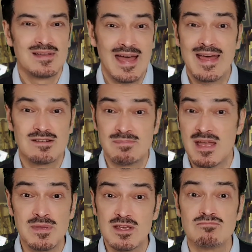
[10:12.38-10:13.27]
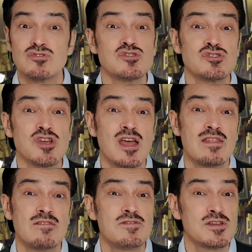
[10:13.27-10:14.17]
and maybe share
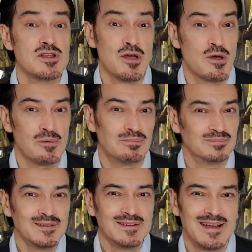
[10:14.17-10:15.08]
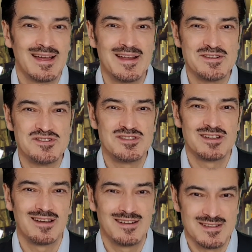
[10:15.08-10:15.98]
the video and
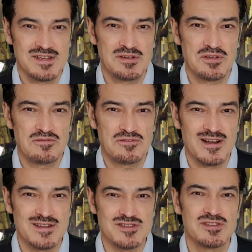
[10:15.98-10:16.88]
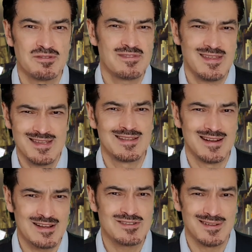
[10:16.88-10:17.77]
tell your friends so they can
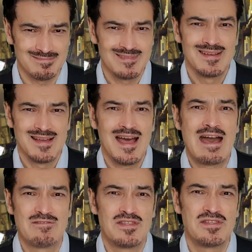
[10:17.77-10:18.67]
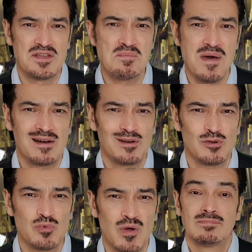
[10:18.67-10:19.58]
actually have a think about it
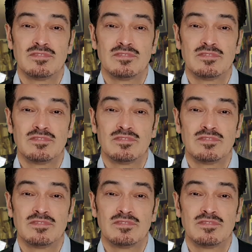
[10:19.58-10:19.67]
as well.